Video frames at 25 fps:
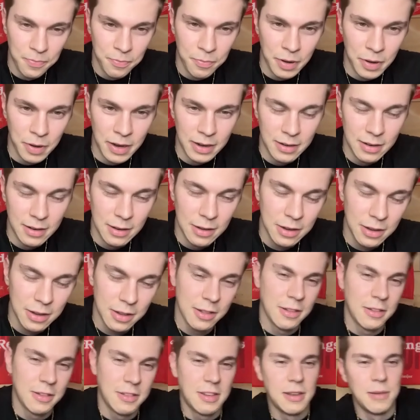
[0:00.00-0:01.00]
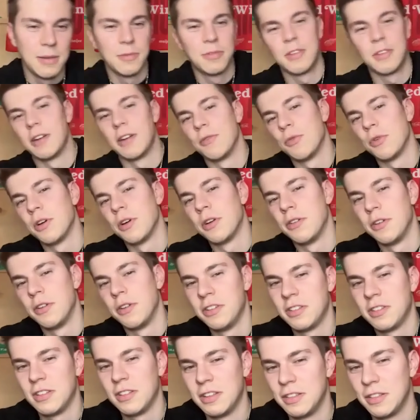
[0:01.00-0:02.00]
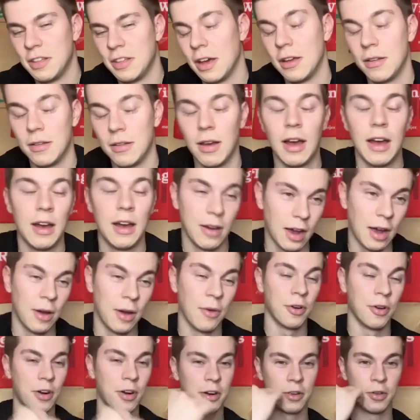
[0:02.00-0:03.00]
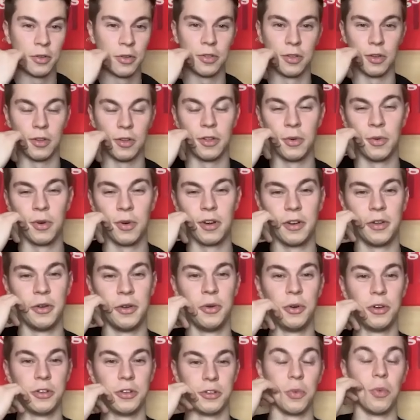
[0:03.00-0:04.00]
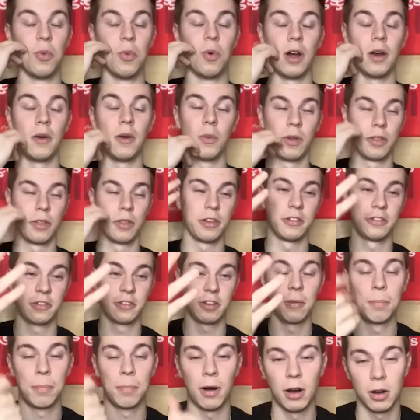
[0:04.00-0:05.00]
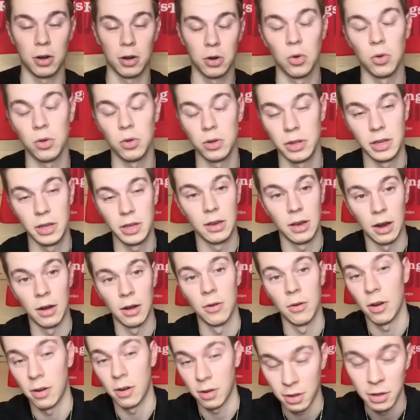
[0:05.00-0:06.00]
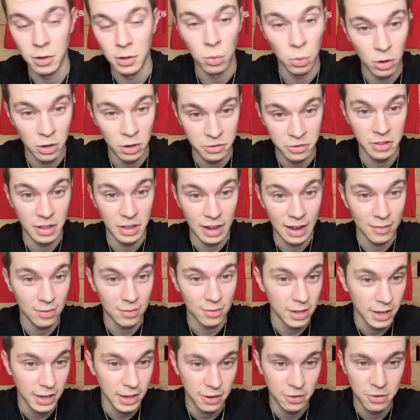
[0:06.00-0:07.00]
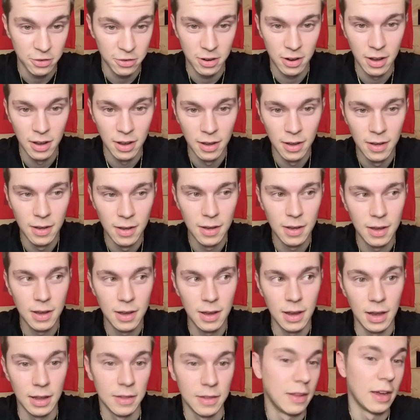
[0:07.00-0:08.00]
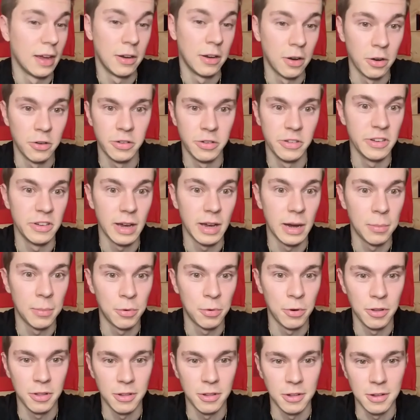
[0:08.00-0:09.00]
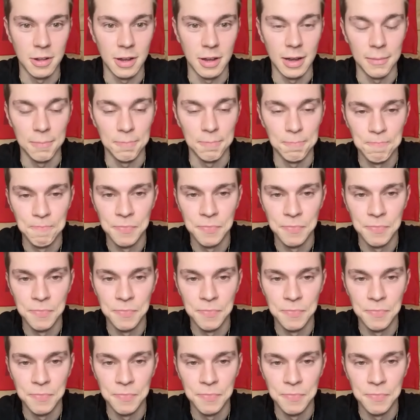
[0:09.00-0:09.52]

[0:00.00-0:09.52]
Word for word: but look at the teams that have won recently. I I would argue the only one who has won with a subpar goalie, ironically, was the Avalanche. And they had Darcy Kemper at the time.